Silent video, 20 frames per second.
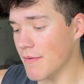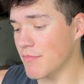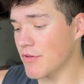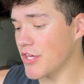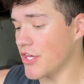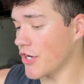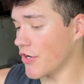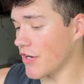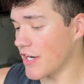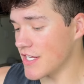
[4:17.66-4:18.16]
am
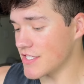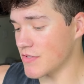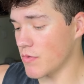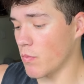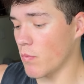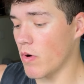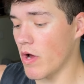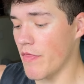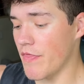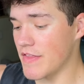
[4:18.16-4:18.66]
curious
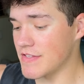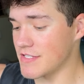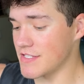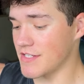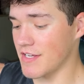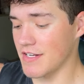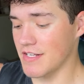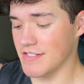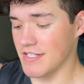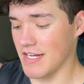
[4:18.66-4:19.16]
on what this
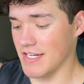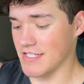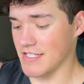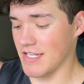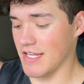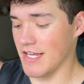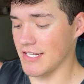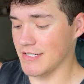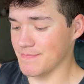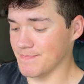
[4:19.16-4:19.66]
is going to taste
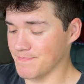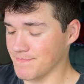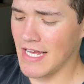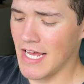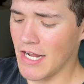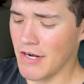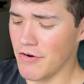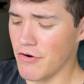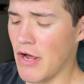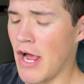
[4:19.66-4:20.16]
like.
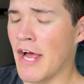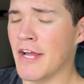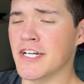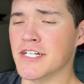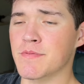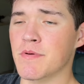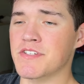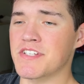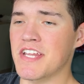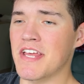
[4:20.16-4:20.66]
I don't know how
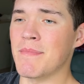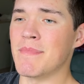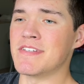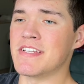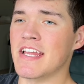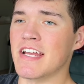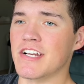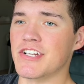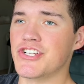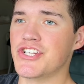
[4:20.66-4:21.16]
you're supposed to
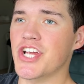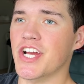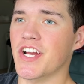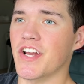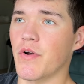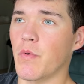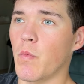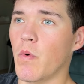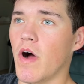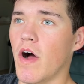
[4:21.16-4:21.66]
imitate a
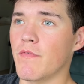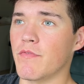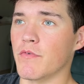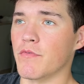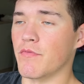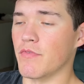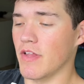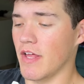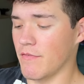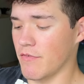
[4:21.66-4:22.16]
chicken and waffle
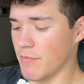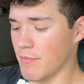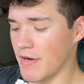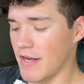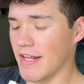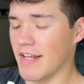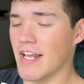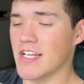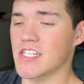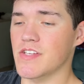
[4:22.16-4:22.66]
flavor,
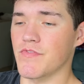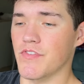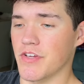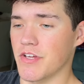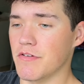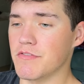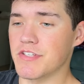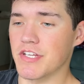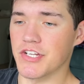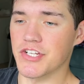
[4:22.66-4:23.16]
but I guess if you're
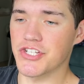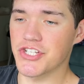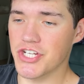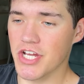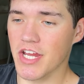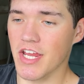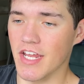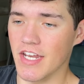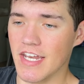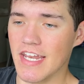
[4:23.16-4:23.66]
using
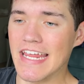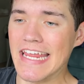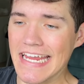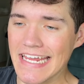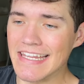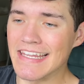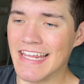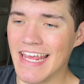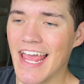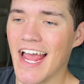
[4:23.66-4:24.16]
chicken
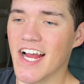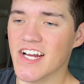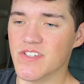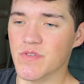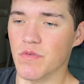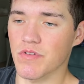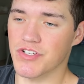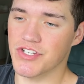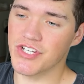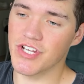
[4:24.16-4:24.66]
in the
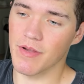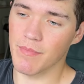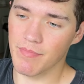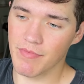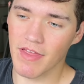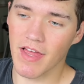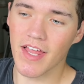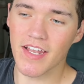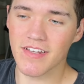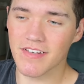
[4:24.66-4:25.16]
actual
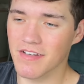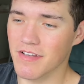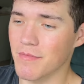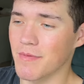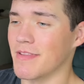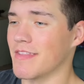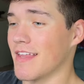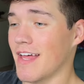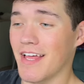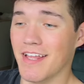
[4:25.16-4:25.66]
chip, that
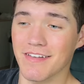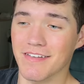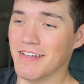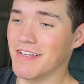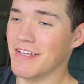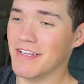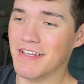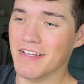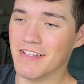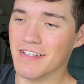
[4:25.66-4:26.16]

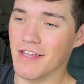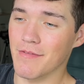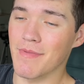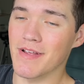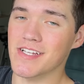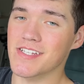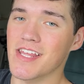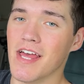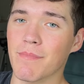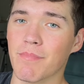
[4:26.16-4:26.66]

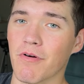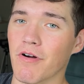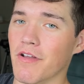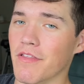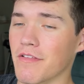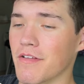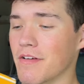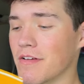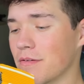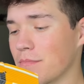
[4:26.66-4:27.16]
makes that part
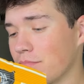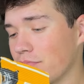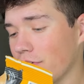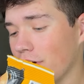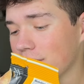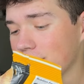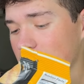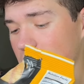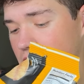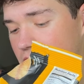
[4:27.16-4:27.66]
of the
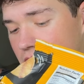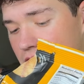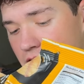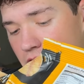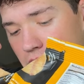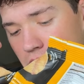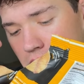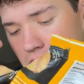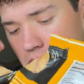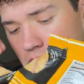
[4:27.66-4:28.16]
process
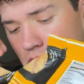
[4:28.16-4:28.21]
easier.